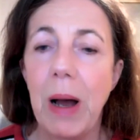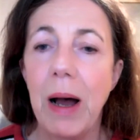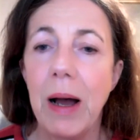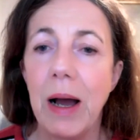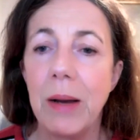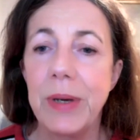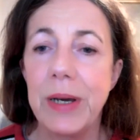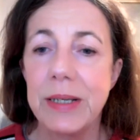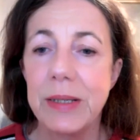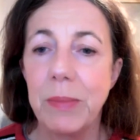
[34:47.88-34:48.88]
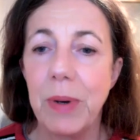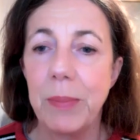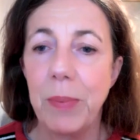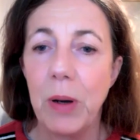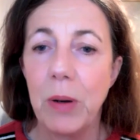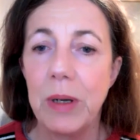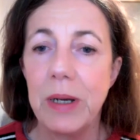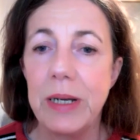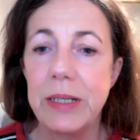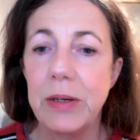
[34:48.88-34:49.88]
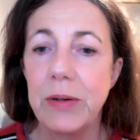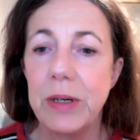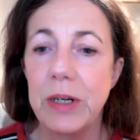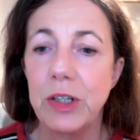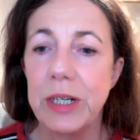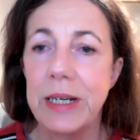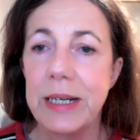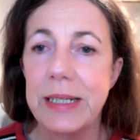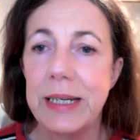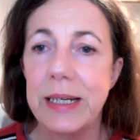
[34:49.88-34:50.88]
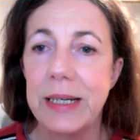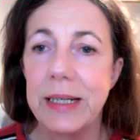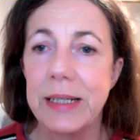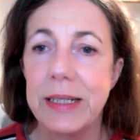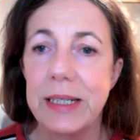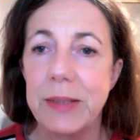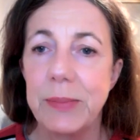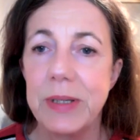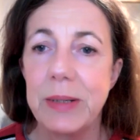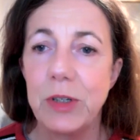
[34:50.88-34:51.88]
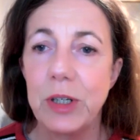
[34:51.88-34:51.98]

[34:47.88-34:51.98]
IBS and bipolar. Is there a genetic, same